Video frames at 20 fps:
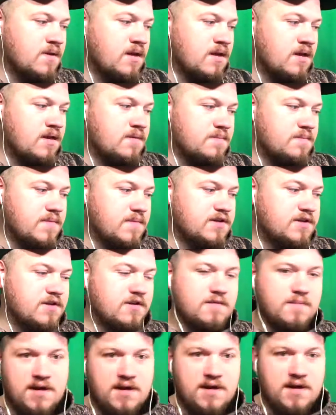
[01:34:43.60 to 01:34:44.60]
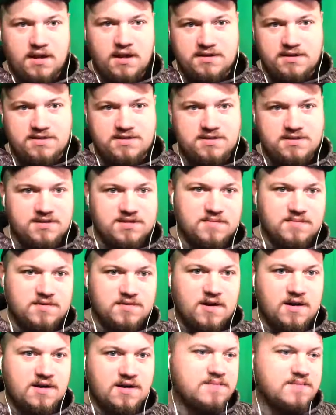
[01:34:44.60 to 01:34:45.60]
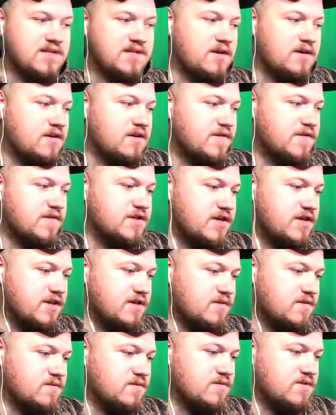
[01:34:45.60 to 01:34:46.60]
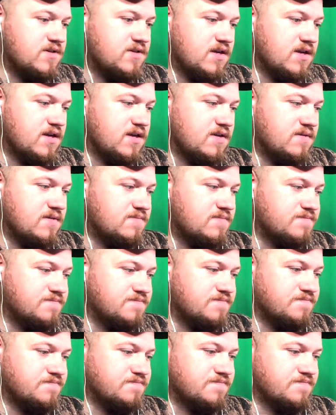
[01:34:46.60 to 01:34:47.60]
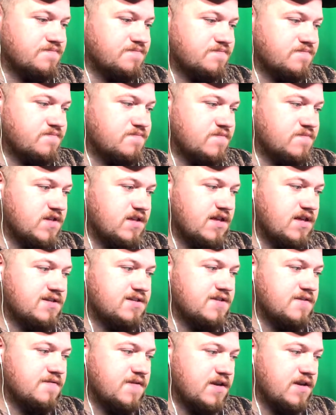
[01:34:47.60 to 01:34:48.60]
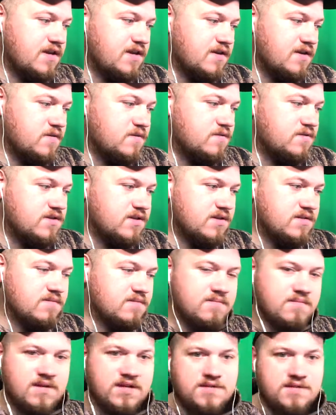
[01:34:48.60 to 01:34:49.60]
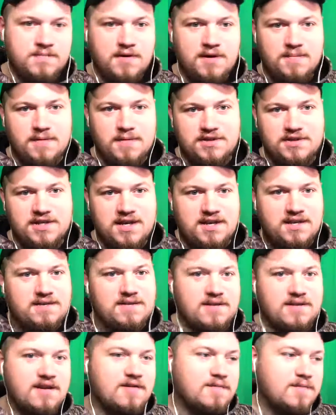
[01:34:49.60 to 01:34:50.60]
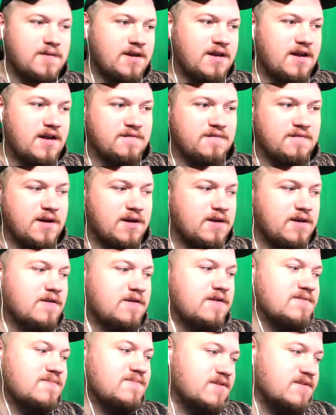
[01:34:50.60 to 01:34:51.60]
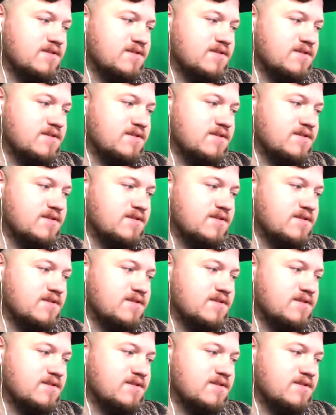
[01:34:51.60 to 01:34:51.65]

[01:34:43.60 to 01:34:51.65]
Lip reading: Make sure everybody likes and subscribes to all of our channels. Likes the videos, and that's pretty much it. Everybody have a Merry Christmas.